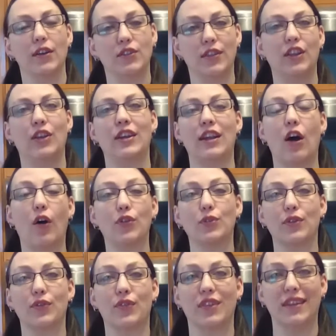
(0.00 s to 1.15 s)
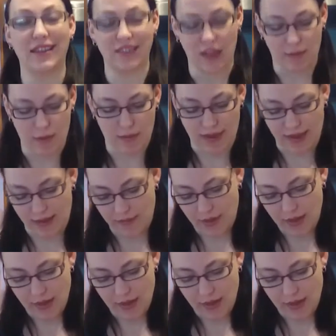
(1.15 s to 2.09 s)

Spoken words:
so that you can alter it for the next time you make it.